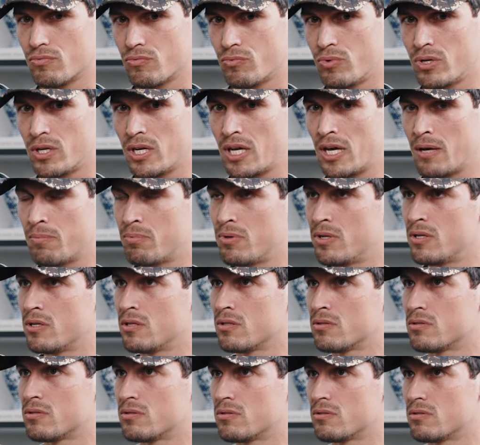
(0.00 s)
where
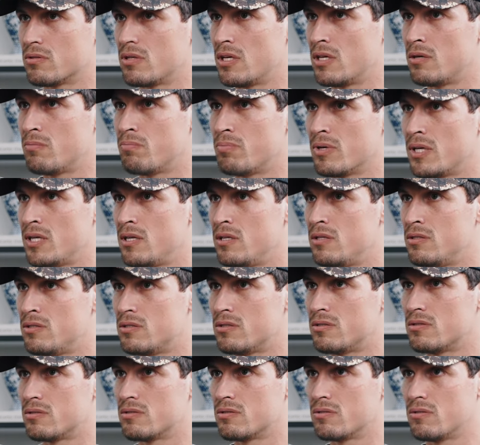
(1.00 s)
happiness and
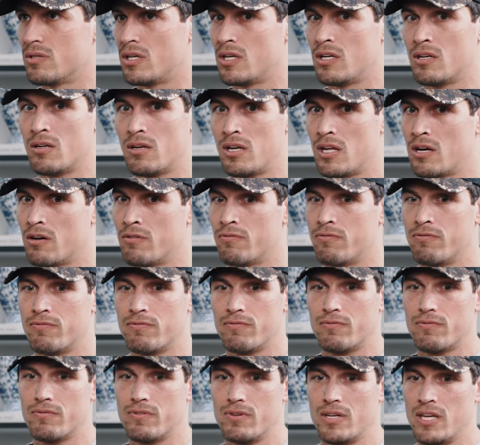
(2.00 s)
peace and
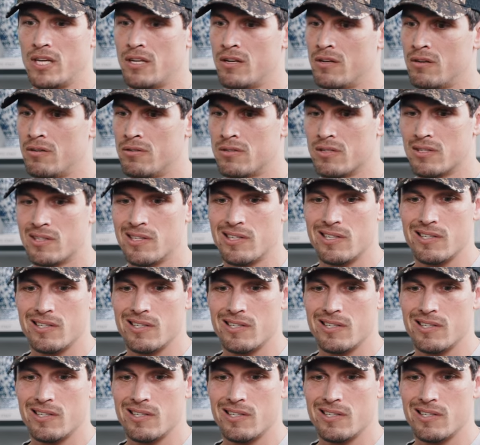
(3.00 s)
love and